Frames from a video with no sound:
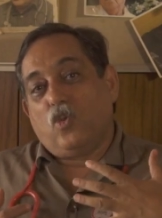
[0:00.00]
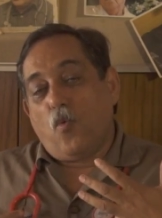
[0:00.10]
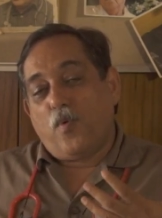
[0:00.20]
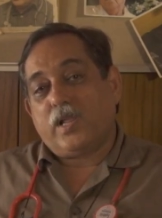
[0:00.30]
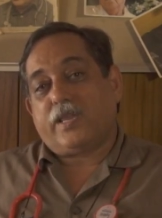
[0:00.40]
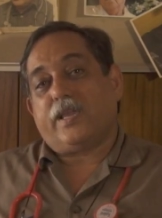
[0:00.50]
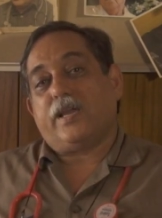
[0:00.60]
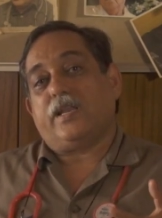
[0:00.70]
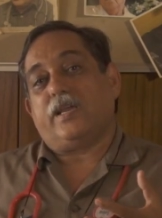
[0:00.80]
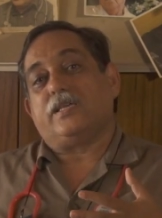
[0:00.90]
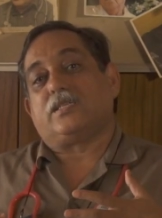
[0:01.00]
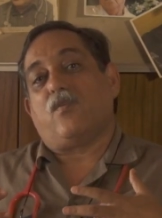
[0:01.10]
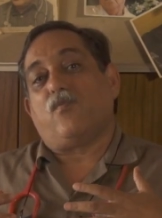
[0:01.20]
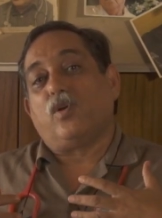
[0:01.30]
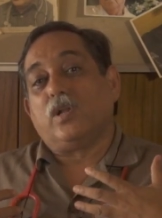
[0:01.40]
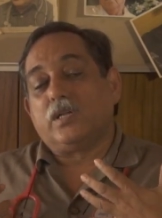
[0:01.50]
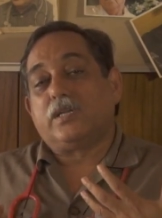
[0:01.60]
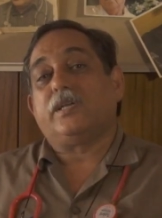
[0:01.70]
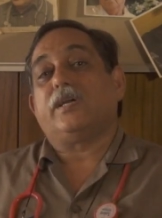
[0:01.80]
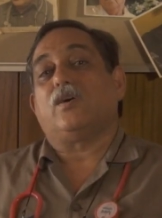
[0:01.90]
Noble Care is a
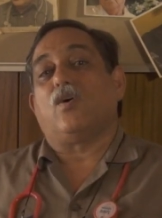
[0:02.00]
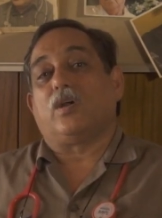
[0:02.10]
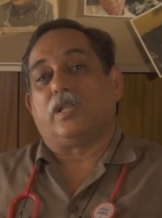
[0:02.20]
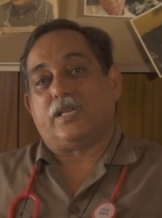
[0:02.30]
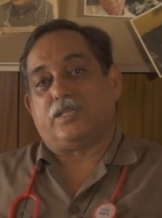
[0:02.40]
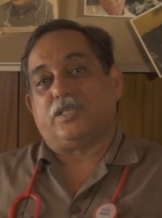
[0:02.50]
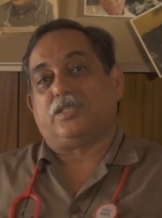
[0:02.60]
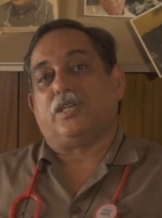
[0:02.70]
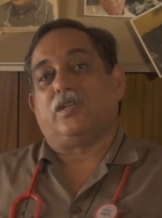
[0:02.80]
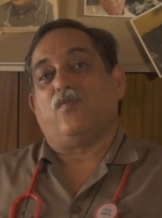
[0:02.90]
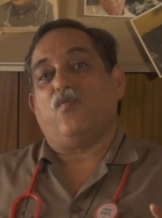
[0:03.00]
volunteer organization.